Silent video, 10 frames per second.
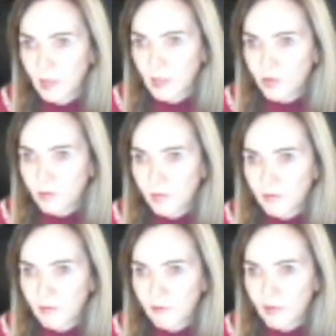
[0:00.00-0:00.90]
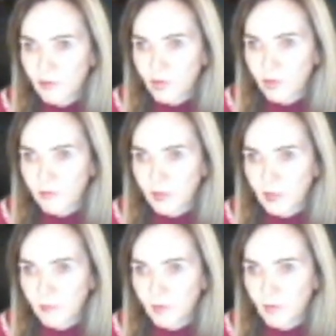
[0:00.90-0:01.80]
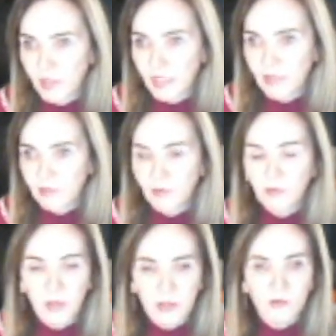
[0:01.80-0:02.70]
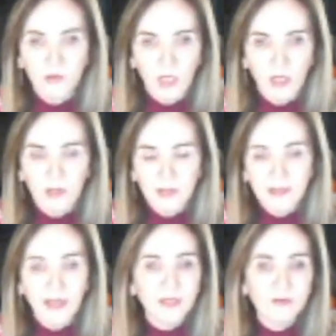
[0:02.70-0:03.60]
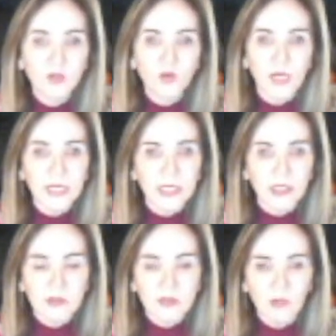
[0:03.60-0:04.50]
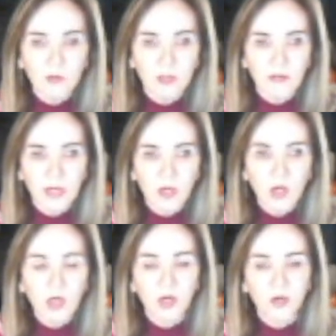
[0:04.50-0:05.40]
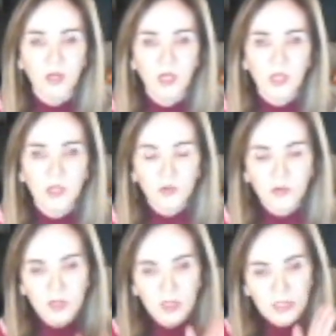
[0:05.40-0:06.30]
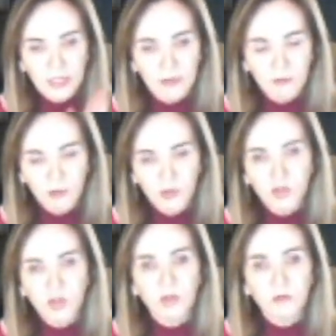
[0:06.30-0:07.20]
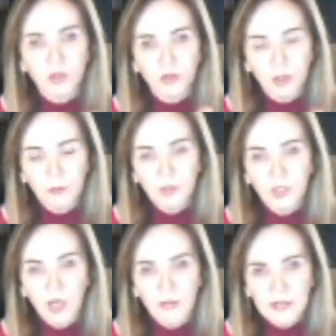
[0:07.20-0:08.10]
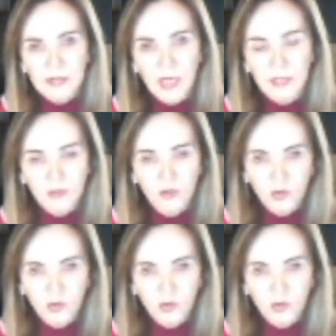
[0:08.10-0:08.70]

do you print the French curve at the hip and grade out to the waist? Yeah. It's not even grading. It's not really that hard. You're just going to take the French curve and you're going to put it on the size that you